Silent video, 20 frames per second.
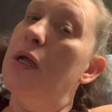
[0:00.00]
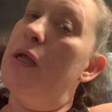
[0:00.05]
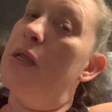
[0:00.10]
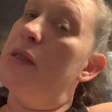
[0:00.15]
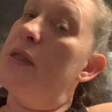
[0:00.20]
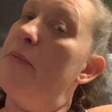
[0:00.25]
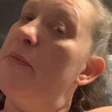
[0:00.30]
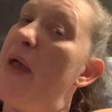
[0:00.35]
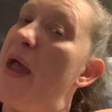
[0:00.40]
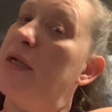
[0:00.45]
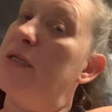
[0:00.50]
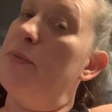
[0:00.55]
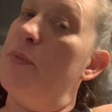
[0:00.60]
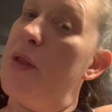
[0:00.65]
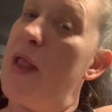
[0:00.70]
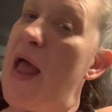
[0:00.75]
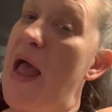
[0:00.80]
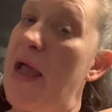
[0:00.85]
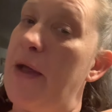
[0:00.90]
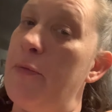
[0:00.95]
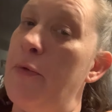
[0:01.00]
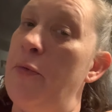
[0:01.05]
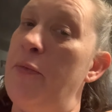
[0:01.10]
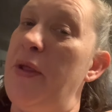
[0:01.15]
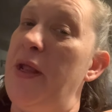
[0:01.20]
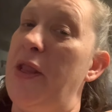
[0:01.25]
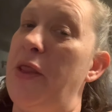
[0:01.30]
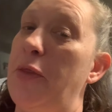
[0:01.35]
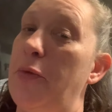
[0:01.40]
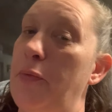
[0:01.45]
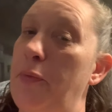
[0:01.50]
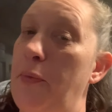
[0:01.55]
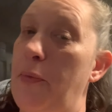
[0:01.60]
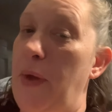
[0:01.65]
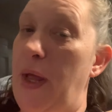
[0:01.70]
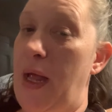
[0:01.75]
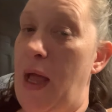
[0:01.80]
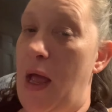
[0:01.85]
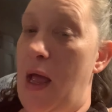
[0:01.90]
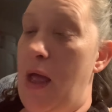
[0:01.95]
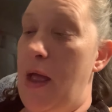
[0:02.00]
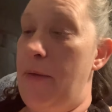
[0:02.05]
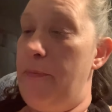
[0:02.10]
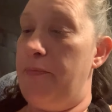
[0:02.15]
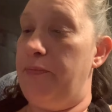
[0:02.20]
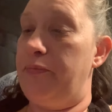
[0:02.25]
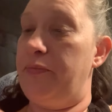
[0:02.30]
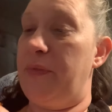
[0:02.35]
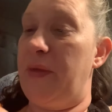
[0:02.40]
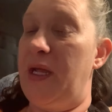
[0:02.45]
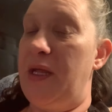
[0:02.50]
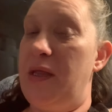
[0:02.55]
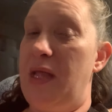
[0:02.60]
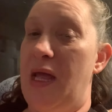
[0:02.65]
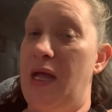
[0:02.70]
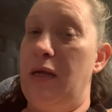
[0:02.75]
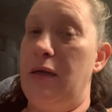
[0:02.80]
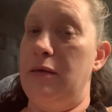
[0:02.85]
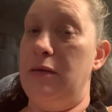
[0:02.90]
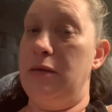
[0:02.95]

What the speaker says: Then back to black would be 3, then,